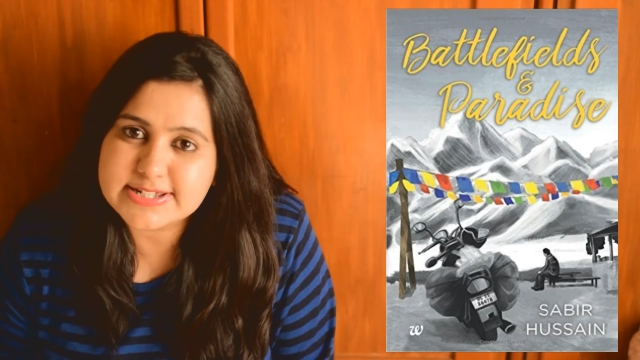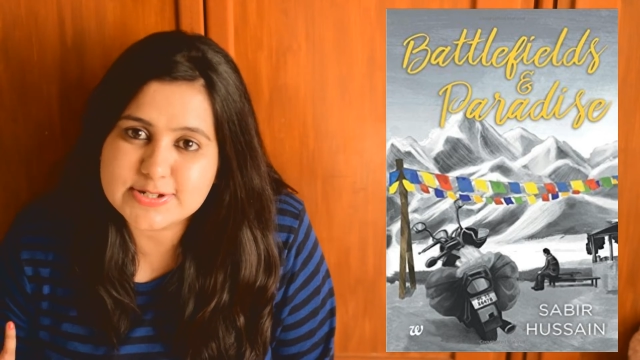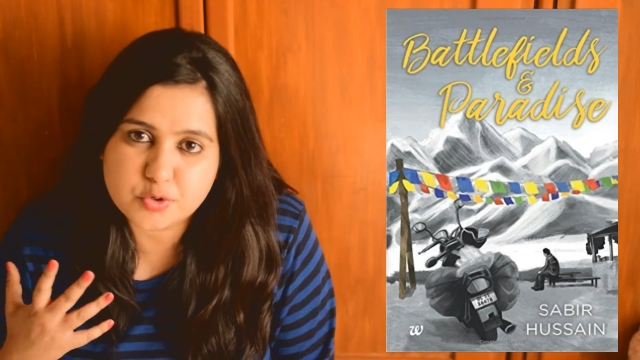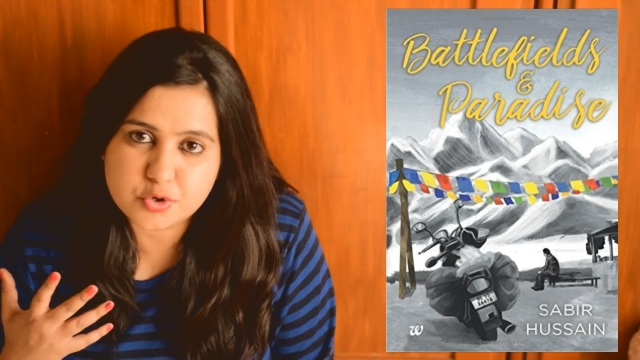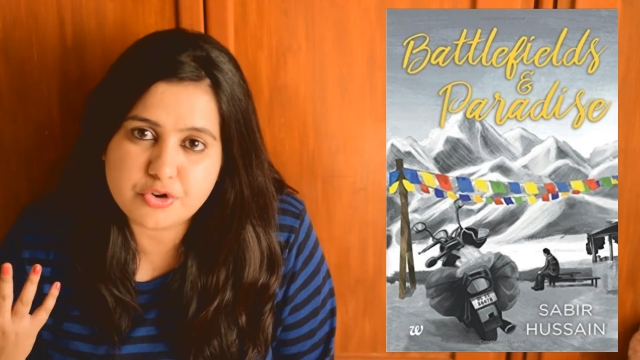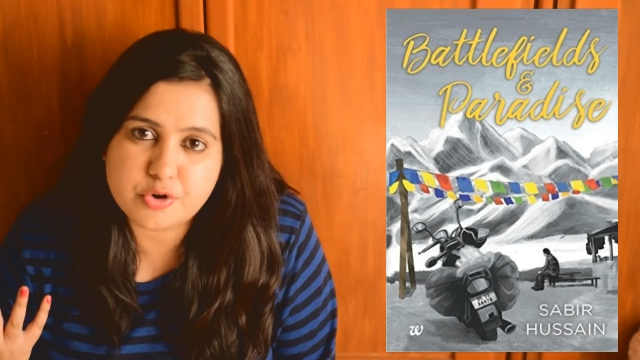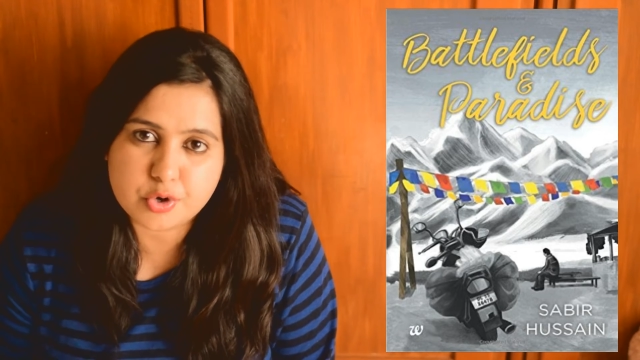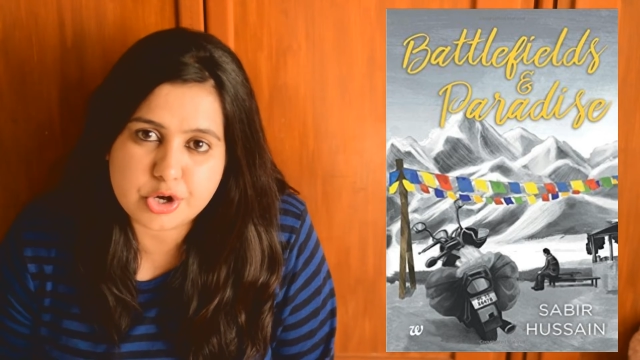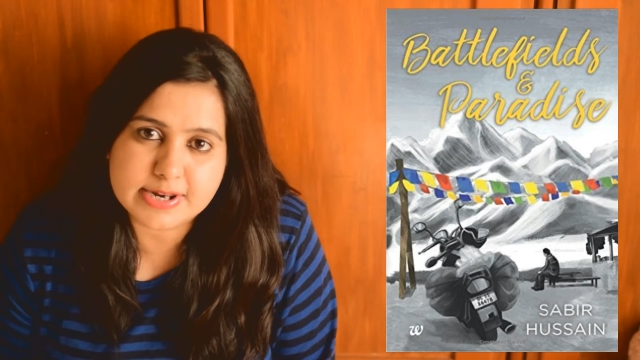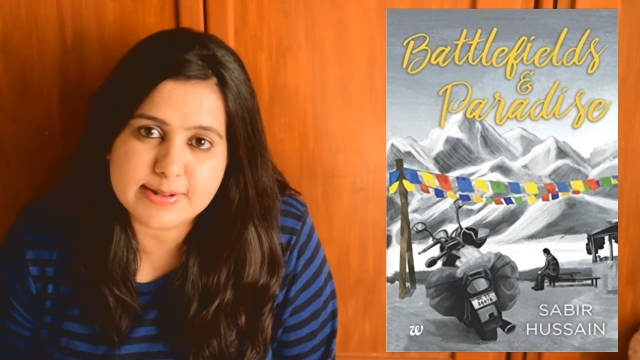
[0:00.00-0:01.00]
a solo
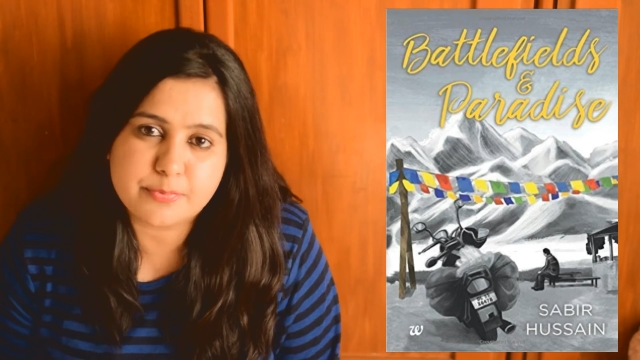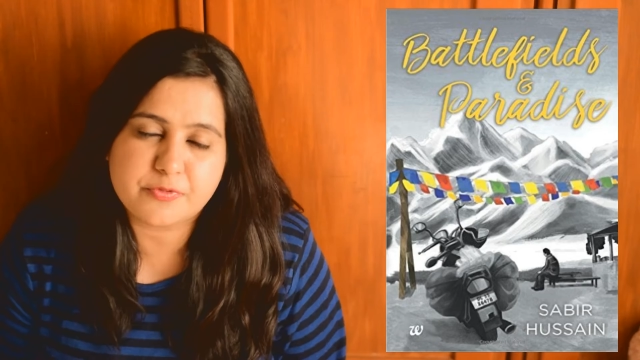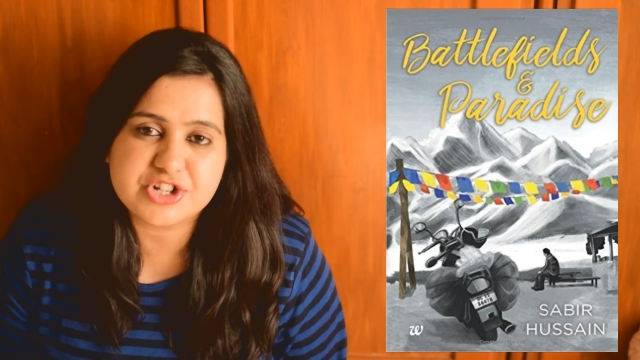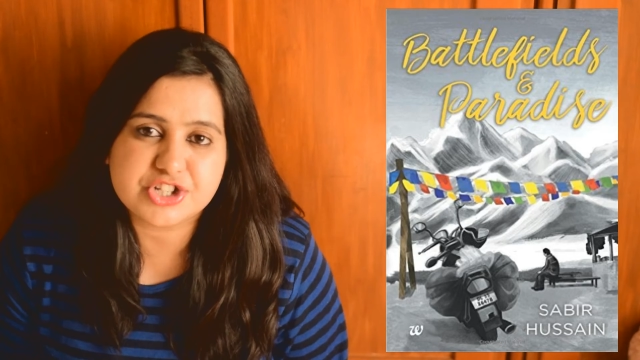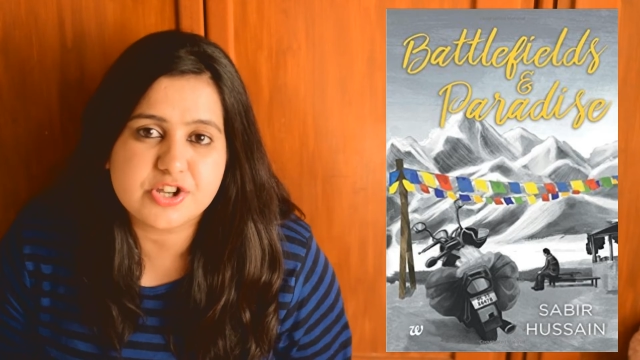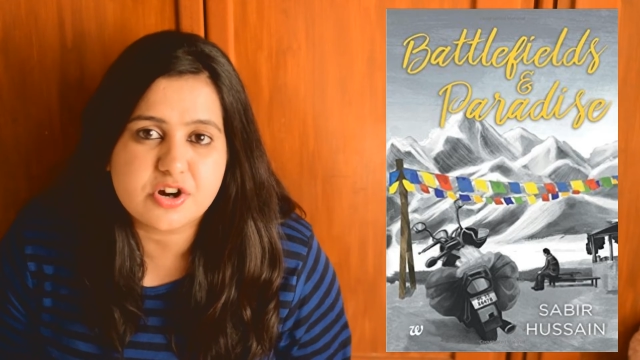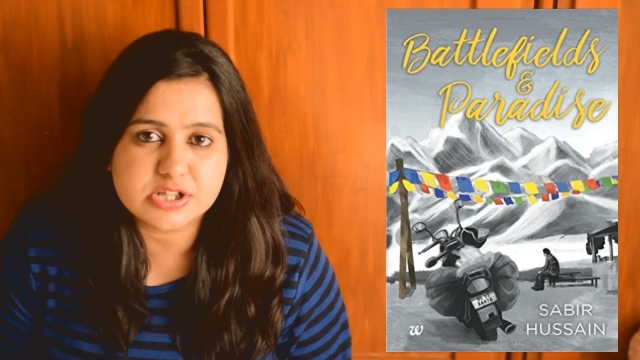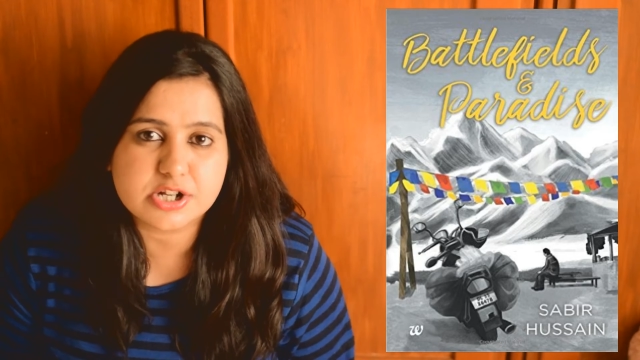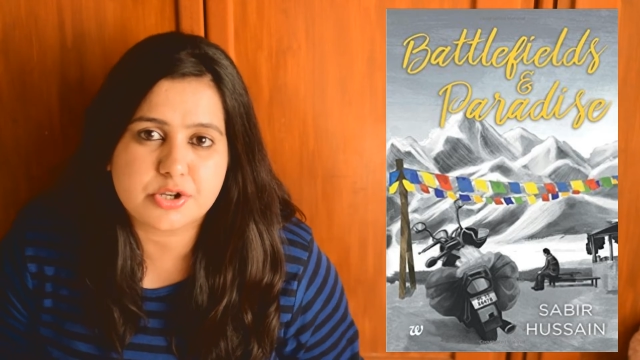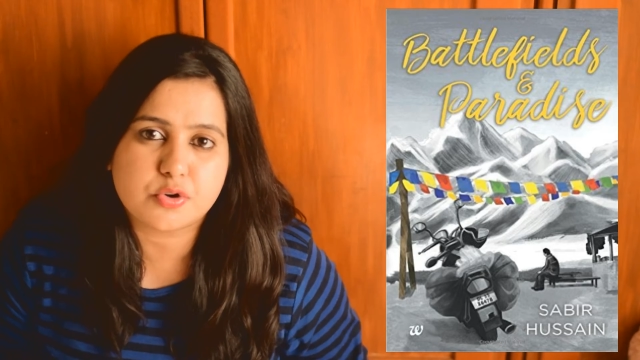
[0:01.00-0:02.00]
road trip, which the
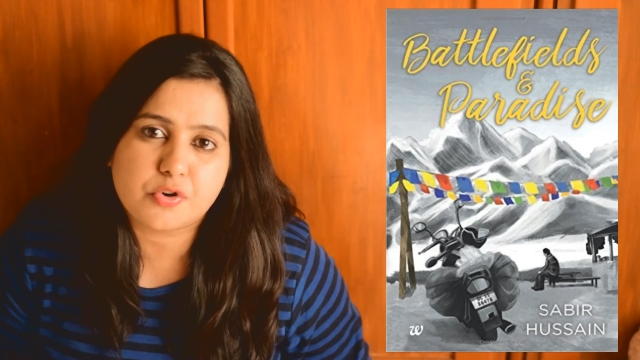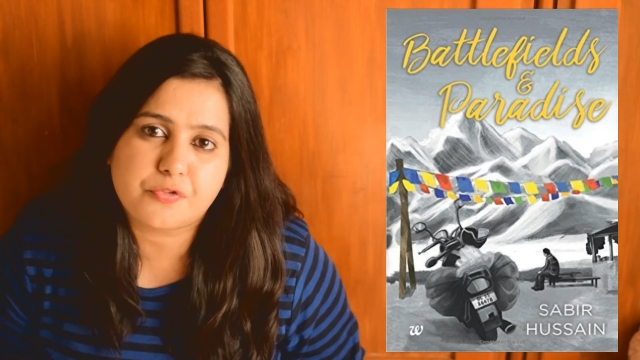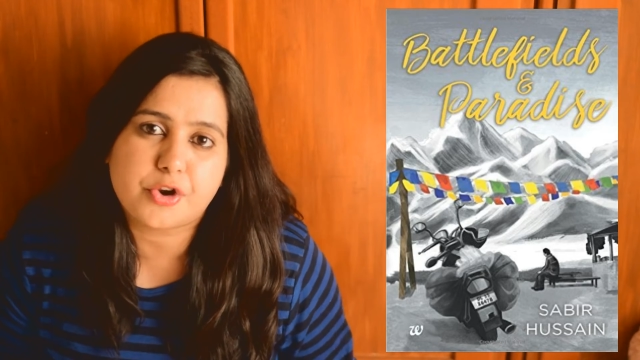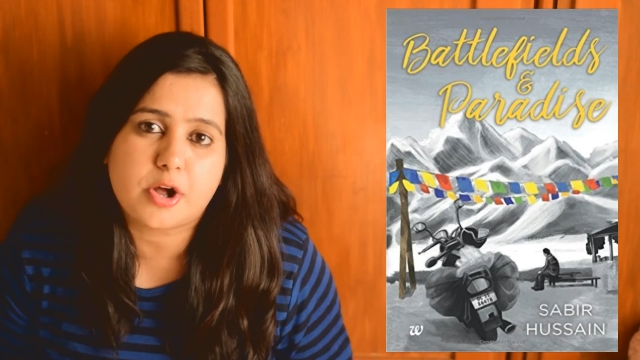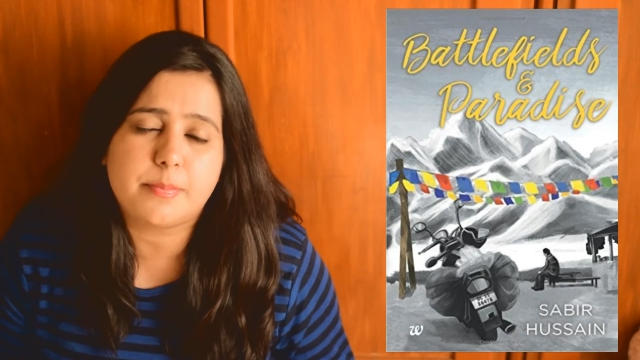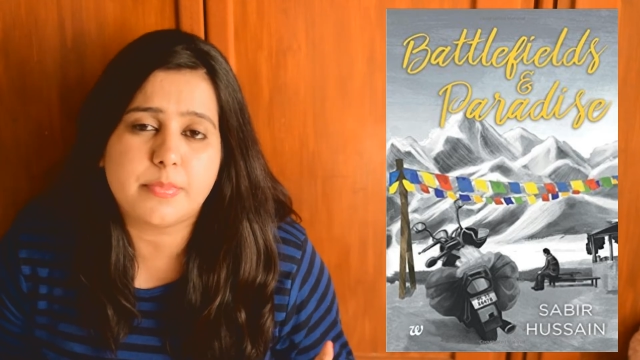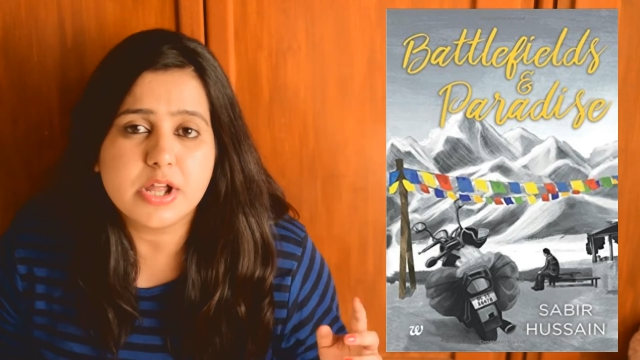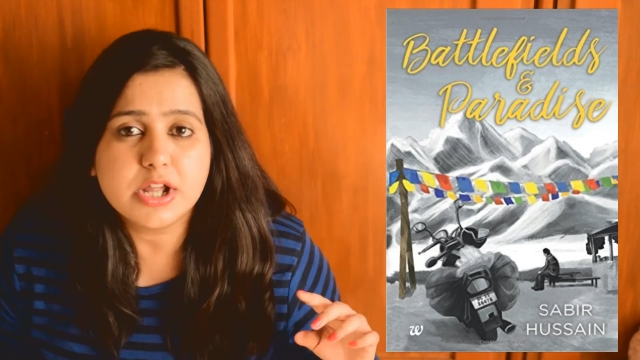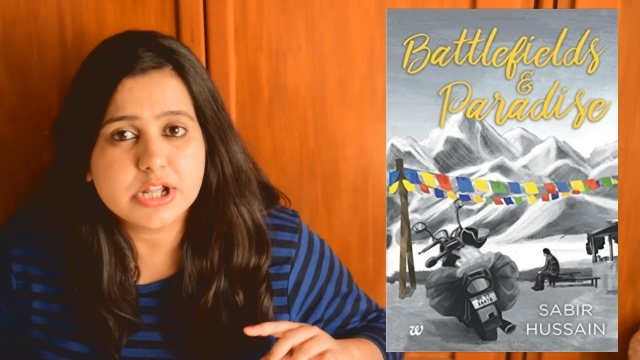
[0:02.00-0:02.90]
author took from